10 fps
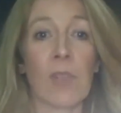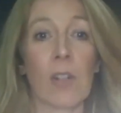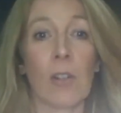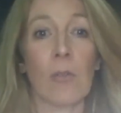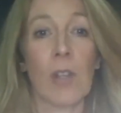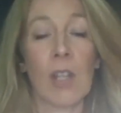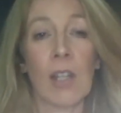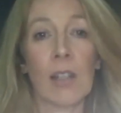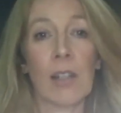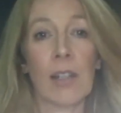So
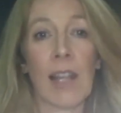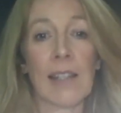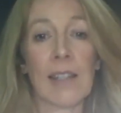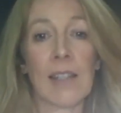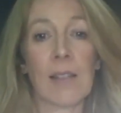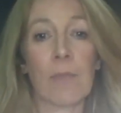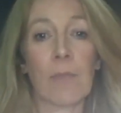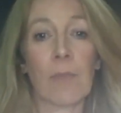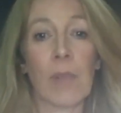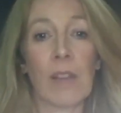let's
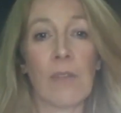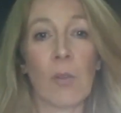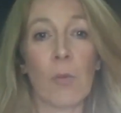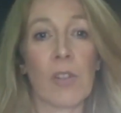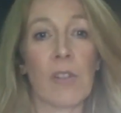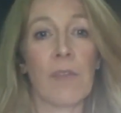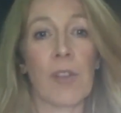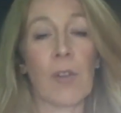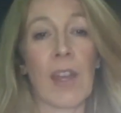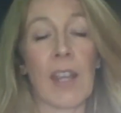if you want to
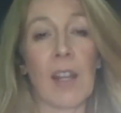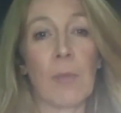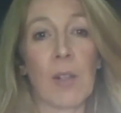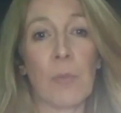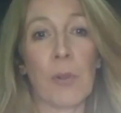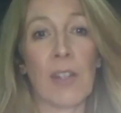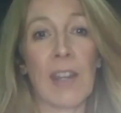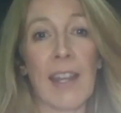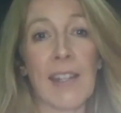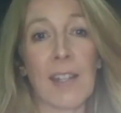fill that in, I'm going to put
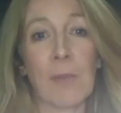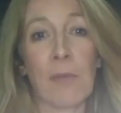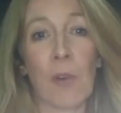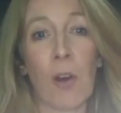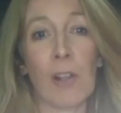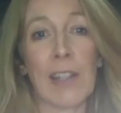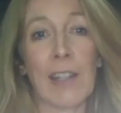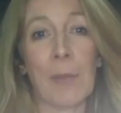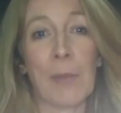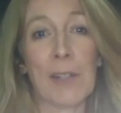yes because we've got
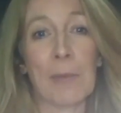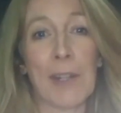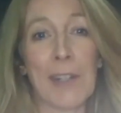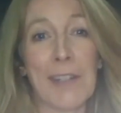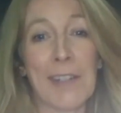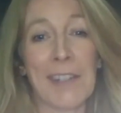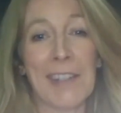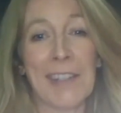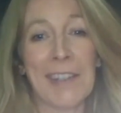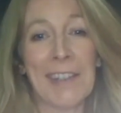Ollie coming to us.